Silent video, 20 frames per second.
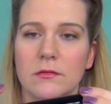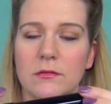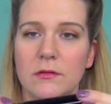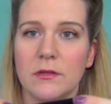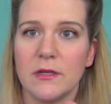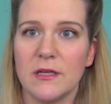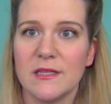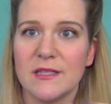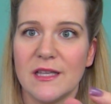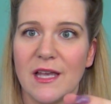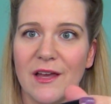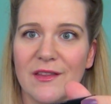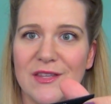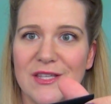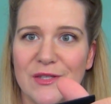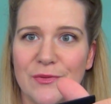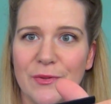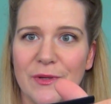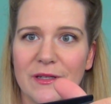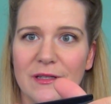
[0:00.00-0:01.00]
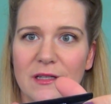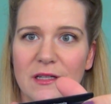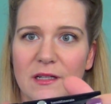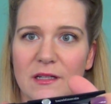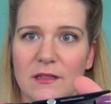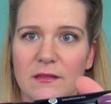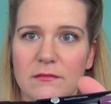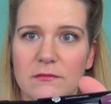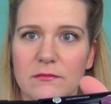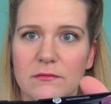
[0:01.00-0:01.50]
It's got this weird
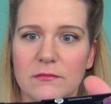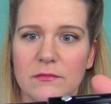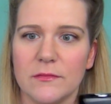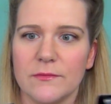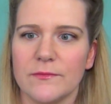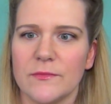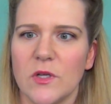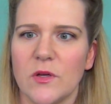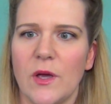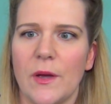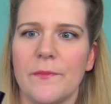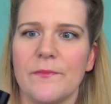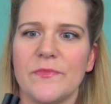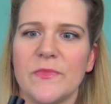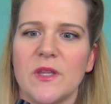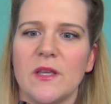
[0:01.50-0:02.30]
little, mm, okay.